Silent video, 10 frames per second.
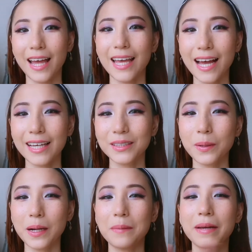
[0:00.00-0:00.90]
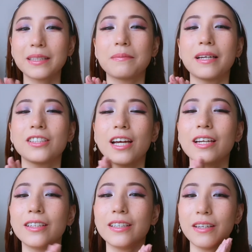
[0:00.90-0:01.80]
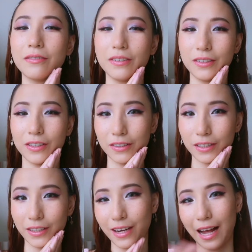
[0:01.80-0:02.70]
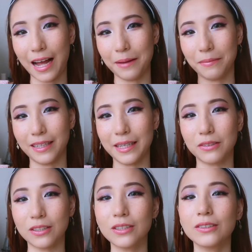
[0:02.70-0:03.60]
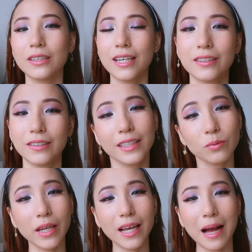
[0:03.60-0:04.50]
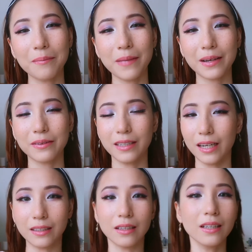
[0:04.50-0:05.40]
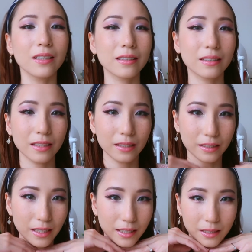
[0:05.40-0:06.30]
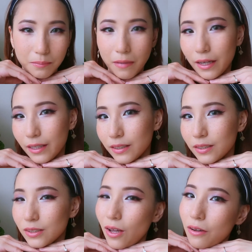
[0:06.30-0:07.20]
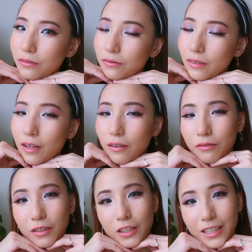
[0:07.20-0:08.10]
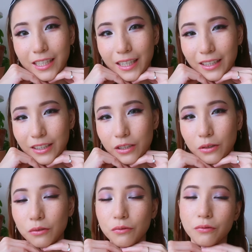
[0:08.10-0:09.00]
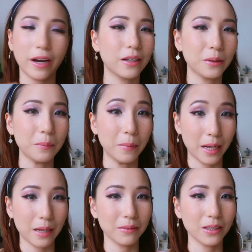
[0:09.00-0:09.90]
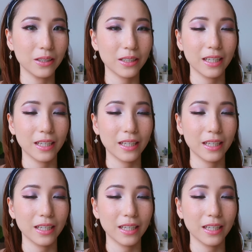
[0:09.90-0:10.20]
Hey guys, welcome back to my channel. If you're new here, hi, my name is Lou. So this week I'm back with another look. This is my soft, flirty and cute freckle makeup look.